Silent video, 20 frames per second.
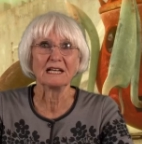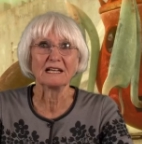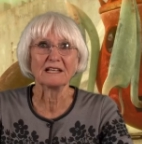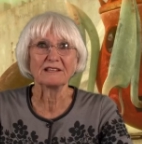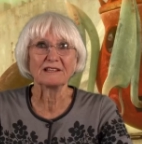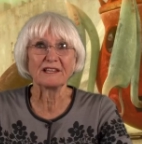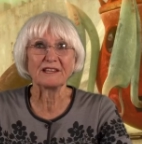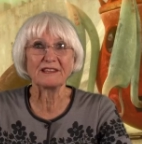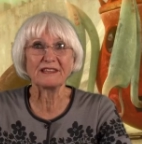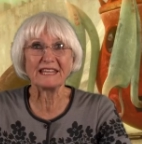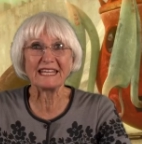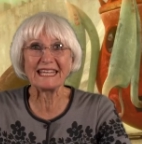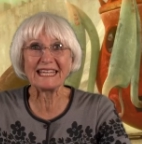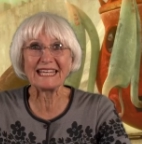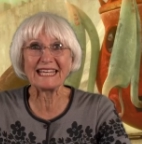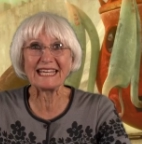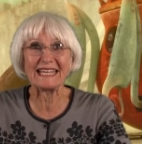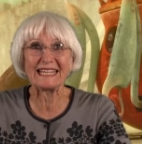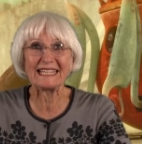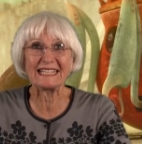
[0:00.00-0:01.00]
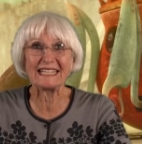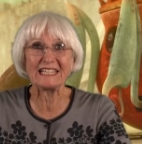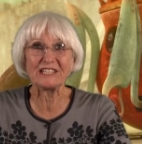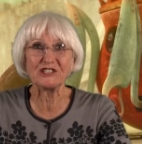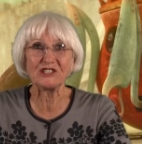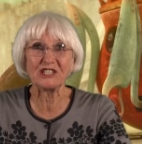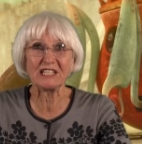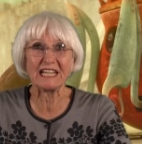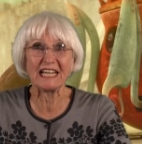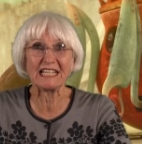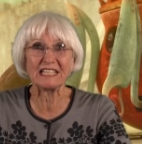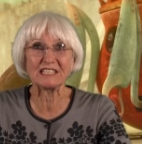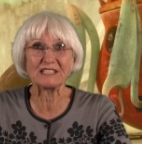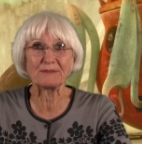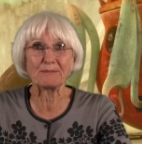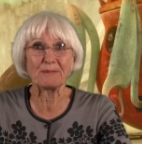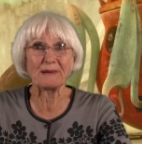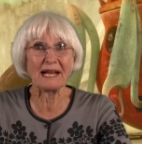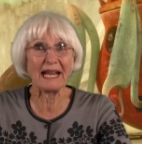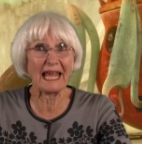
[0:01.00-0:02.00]
The thing initiates
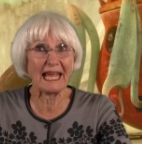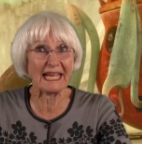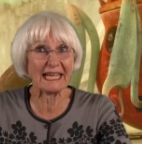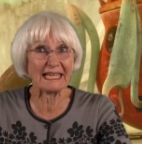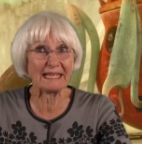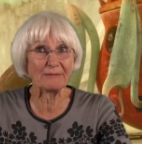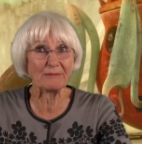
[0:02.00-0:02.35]
play